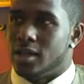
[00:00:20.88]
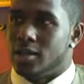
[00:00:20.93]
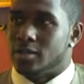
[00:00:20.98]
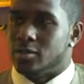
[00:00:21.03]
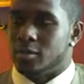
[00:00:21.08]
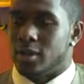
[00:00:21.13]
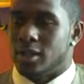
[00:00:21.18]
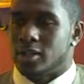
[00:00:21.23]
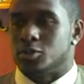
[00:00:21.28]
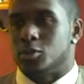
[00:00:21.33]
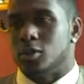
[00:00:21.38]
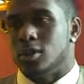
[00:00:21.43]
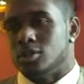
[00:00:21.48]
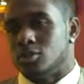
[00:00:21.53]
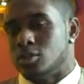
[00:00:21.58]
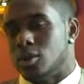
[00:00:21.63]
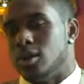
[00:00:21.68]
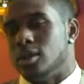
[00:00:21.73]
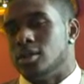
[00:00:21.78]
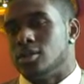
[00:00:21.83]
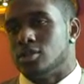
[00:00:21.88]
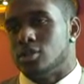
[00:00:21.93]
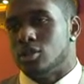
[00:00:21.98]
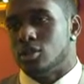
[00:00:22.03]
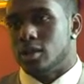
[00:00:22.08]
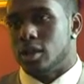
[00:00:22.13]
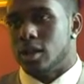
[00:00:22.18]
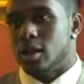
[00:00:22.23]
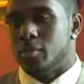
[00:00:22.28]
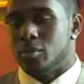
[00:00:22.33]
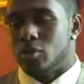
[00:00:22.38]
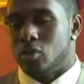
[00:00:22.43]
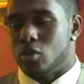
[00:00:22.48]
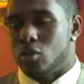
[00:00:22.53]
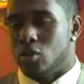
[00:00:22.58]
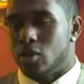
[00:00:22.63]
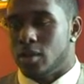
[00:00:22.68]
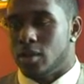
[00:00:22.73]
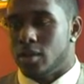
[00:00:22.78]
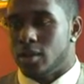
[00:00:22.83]
some nice restaurants. So yeah, I'm
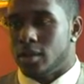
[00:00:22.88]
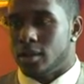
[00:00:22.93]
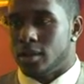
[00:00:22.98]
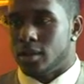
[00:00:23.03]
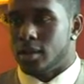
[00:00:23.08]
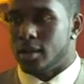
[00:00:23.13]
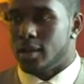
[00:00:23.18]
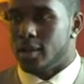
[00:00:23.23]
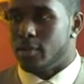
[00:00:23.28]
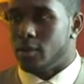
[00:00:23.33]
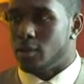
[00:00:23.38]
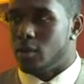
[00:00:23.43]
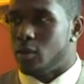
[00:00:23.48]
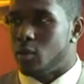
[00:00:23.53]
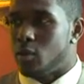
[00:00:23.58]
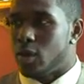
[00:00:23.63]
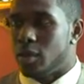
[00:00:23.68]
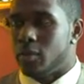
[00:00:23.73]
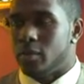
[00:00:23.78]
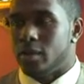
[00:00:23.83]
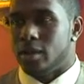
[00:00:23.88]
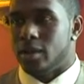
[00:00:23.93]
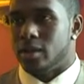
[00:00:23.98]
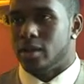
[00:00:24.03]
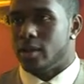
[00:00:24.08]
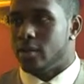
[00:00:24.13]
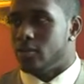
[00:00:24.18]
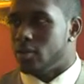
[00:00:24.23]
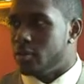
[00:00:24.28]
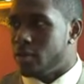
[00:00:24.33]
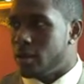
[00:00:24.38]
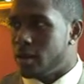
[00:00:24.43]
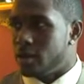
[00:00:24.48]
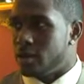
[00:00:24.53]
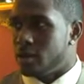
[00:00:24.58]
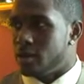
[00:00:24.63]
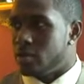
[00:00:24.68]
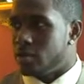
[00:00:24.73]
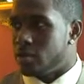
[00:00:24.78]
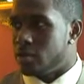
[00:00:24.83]
enjoying it. You know, while I've been out here, and
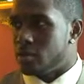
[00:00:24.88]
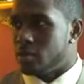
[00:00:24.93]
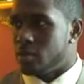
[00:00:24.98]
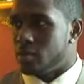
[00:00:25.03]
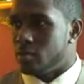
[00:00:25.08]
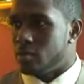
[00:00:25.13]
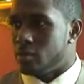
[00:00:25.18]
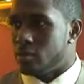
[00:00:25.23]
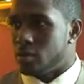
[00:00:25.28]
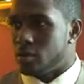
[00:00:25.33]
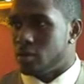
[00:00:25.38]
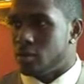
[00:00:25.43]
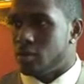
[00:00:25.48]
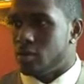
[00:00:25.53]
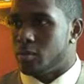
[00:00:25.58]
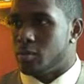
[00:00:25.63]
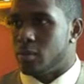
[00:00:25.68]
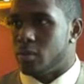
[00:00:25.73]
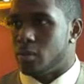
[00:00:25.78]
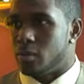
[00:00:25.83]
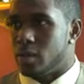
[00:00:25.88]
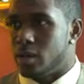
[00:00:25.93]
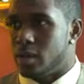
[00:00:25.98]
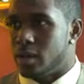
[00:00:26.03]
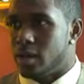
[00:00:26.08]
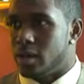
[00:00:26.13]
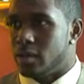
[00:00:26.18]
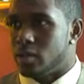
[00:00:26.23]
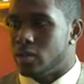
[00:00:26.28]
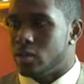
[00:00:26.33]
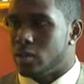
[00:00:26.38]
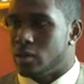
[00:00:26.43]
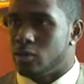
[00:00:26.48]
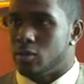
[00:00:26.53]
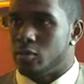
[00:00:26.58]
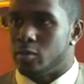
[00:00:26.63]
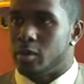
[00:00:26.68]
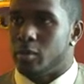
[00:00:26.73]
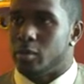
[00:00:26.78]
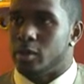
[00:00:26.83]
everybody just seems to be really nice. You know, all
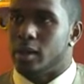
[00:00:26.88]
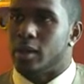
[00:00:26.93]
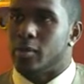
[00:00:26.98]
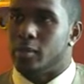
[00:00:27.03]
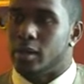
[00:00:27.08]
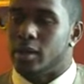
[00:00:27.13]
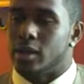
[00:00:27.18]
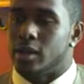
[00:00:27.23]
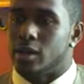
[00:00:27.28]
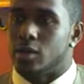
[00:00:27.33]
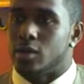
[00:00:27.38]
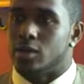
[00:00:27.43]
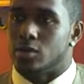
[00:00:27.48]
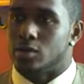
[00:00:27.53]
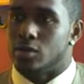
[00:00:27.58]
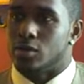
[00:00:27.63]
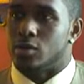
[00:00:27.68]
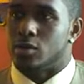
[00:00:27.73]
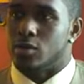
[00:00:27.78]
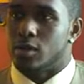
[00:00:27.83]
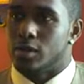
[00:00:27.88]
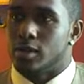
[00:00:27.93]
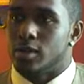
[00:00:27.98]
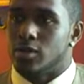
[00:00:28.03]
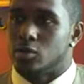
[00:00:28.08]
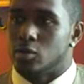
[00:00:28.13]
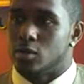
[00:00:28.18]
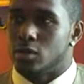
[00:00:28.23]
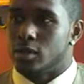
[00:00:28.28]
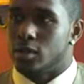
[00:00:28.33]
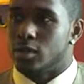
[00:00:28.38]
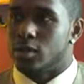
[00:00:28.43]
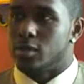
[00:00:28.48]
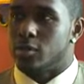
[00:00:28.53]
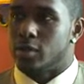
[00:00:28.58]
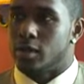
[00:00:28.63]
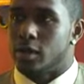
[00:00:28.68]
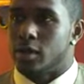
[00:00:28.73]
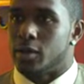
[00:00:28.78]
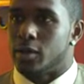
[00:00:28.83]
the people that I meet out here. So it's really
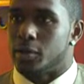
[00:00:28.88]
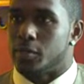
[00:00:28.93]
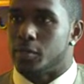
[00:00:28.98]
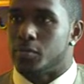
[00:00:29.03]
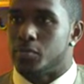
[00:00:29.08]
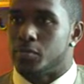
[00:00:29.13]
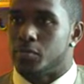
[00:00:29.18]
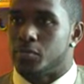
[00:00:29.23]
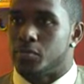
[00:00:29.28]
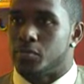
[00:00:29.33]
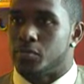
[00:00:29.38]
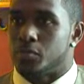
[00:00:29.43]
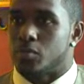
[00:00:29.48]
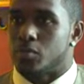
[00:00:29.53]
good being out here.